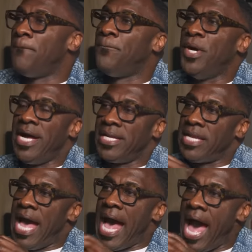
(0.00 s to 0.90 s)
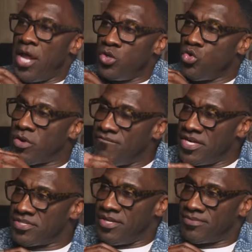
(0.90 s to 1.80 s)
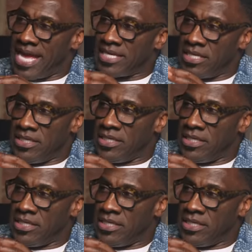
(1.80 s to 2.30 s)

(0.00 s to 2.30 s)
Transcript: But how do you convince them, like,